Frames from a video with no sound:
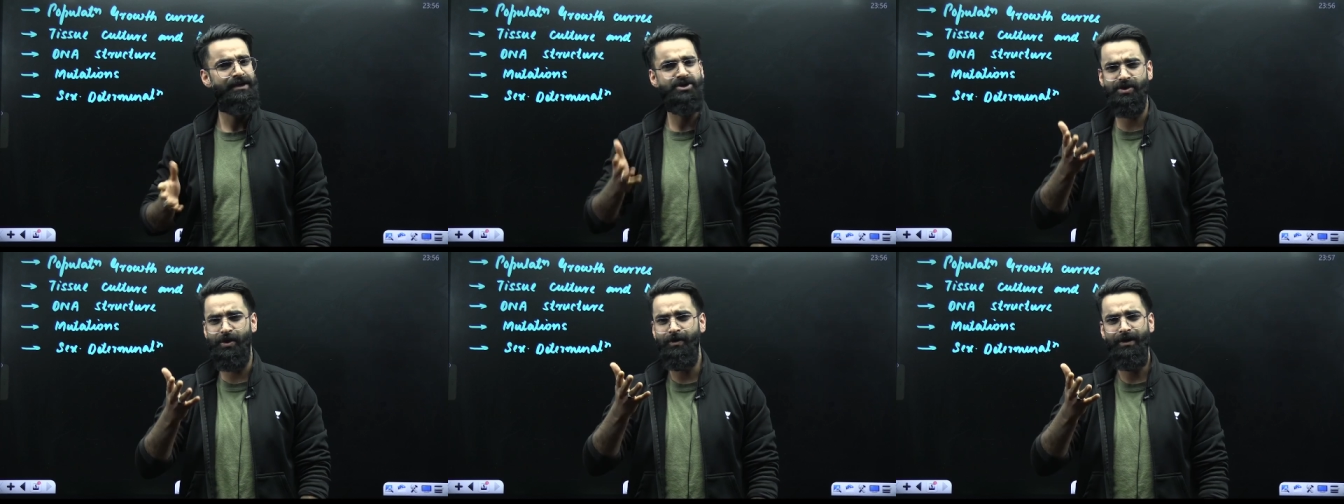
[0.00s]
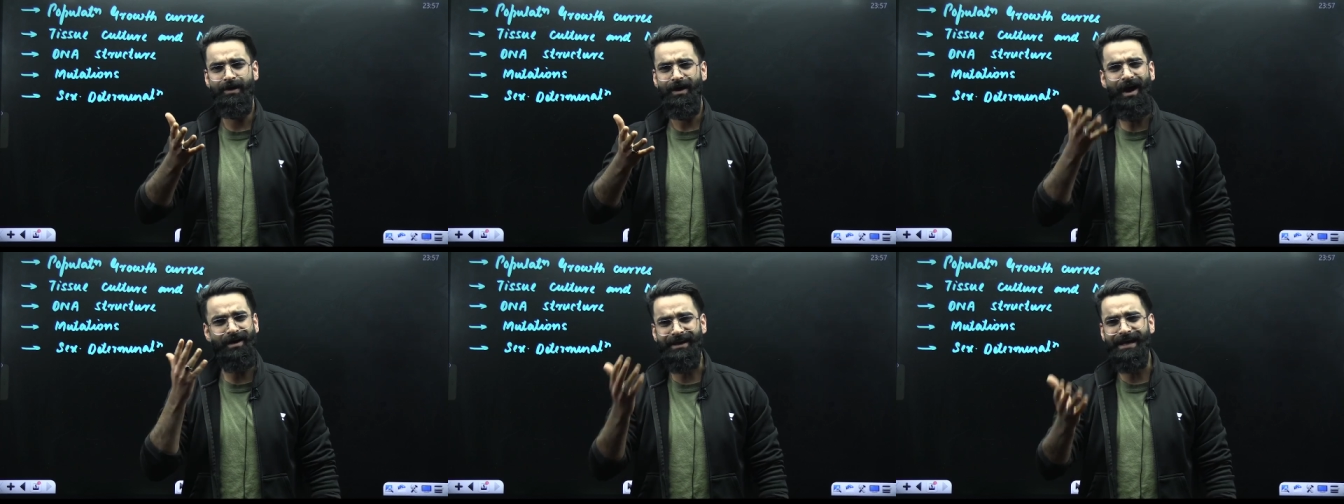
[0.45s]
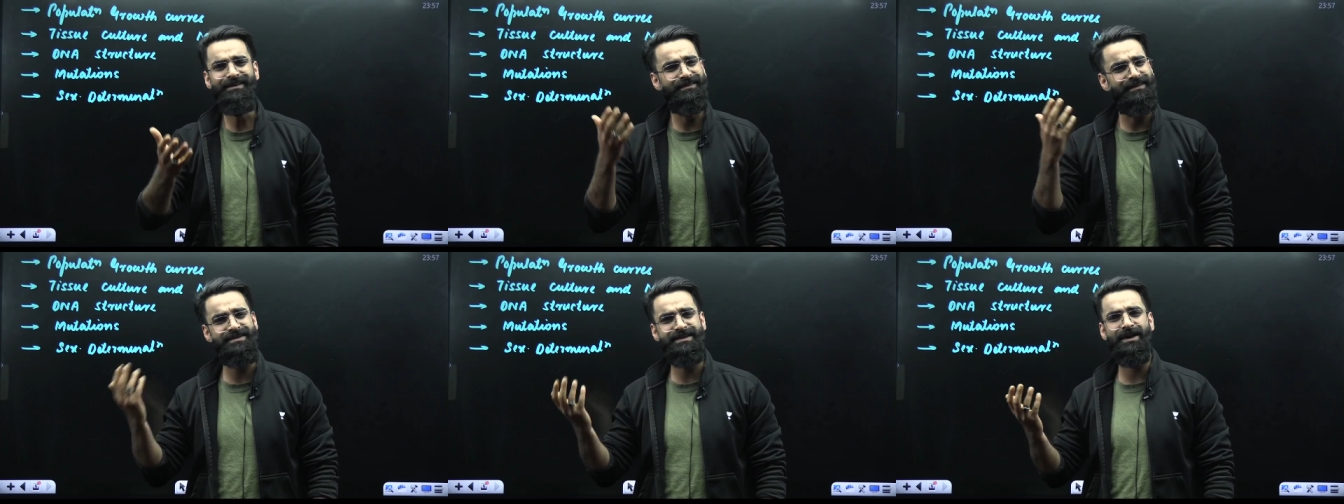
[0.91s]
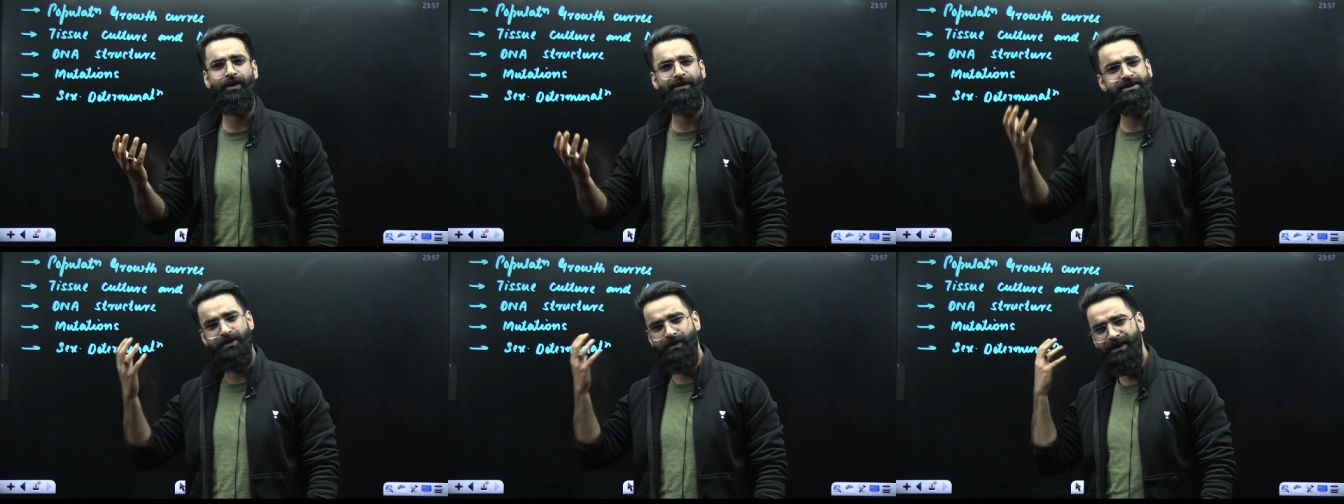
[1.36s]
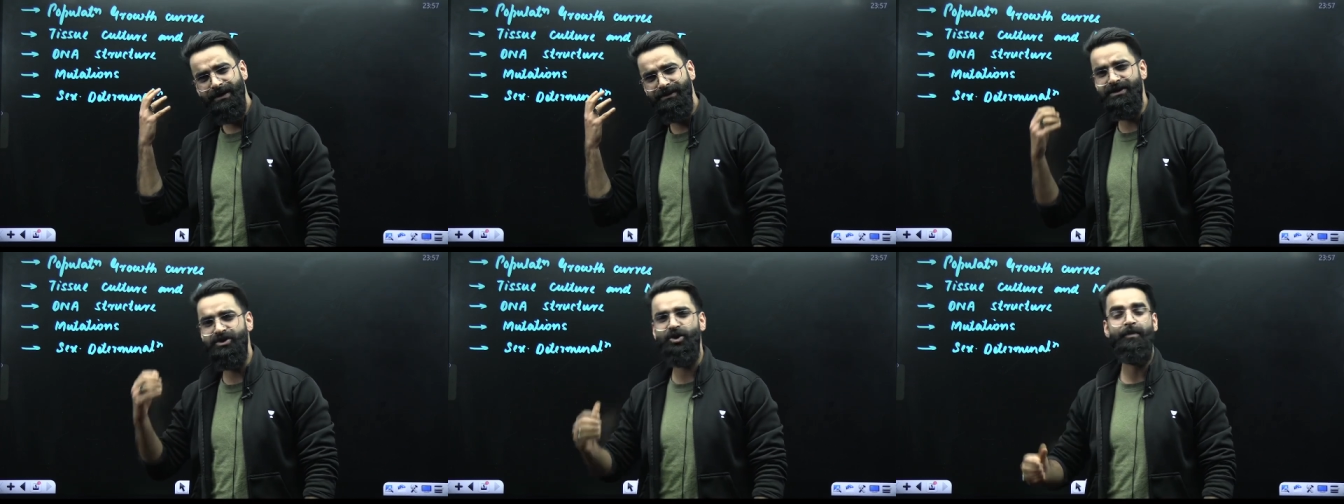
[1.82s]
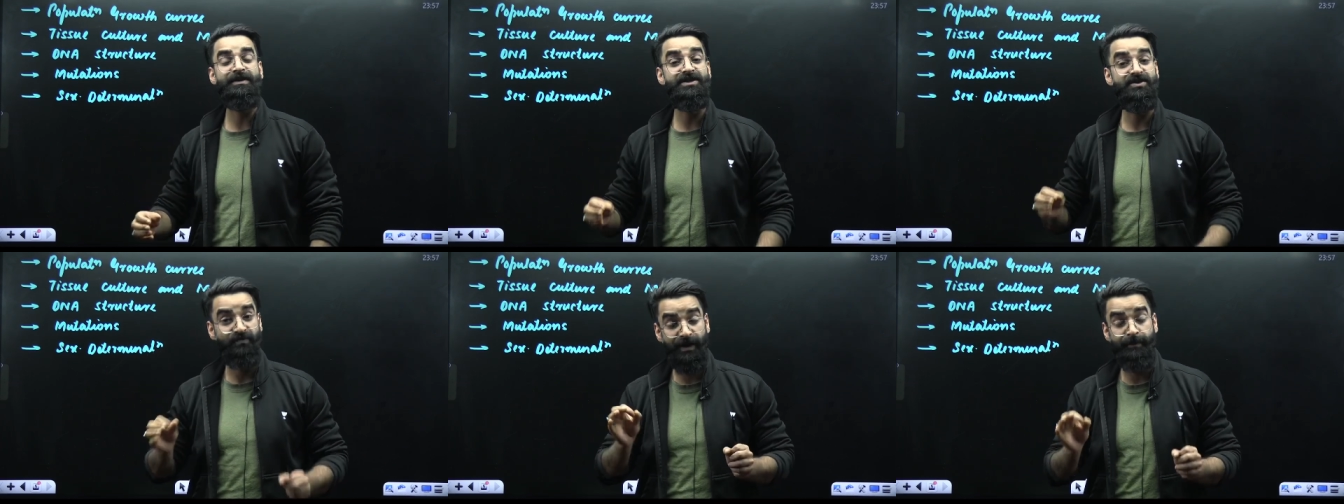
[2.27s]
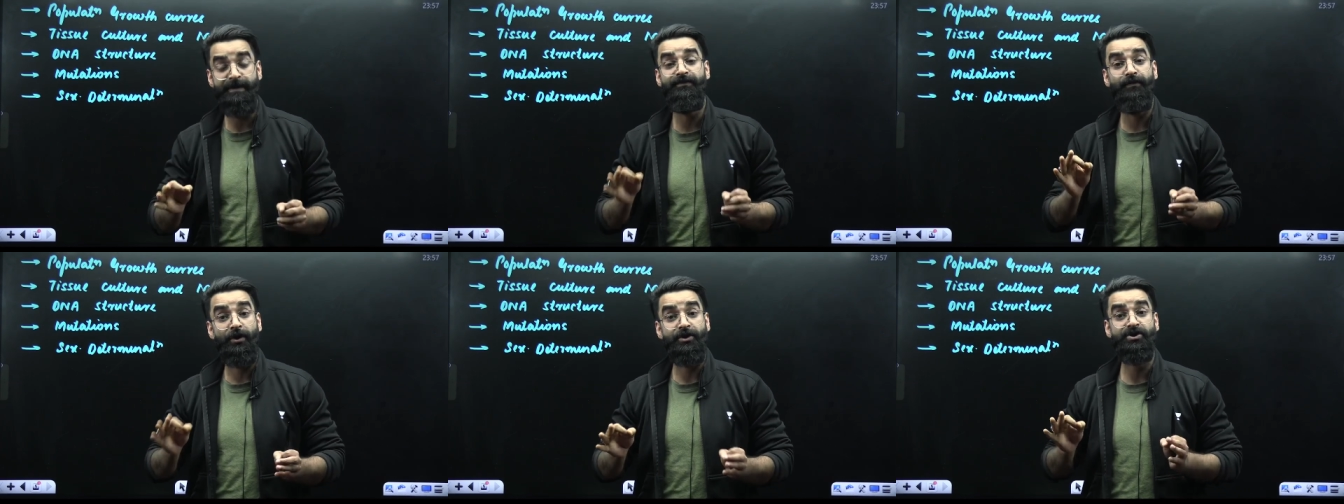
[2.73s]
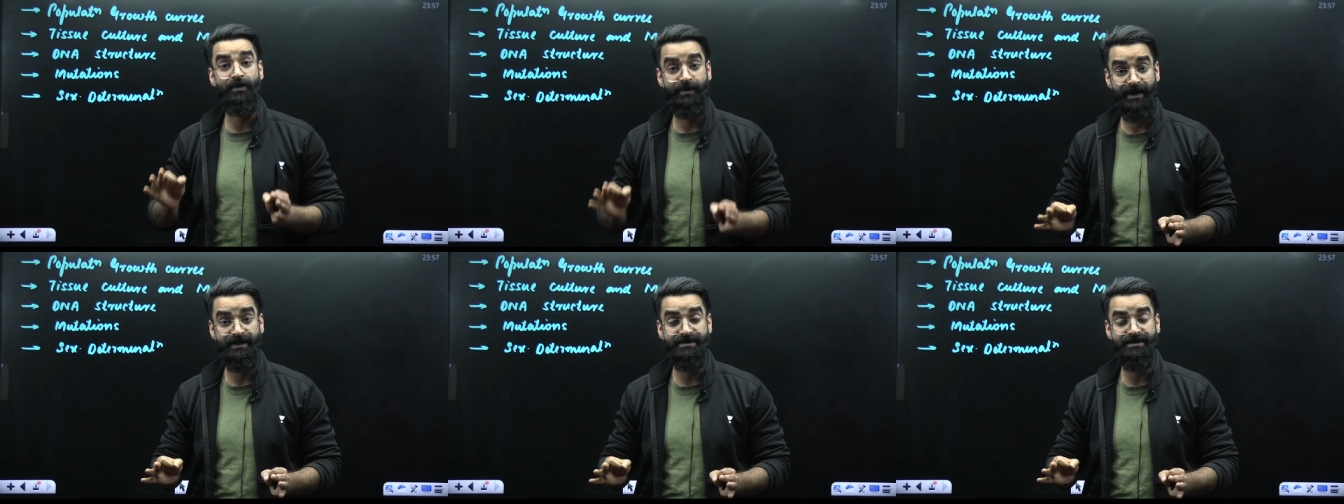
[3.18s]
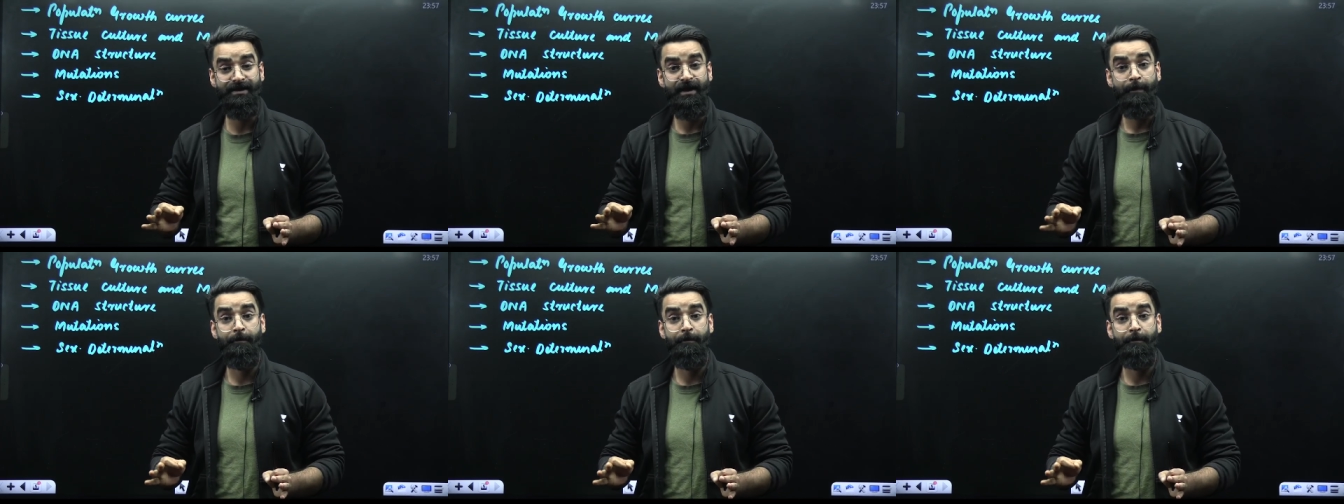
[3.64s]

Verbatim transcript: So again, this year also, these topics will be for sure asked.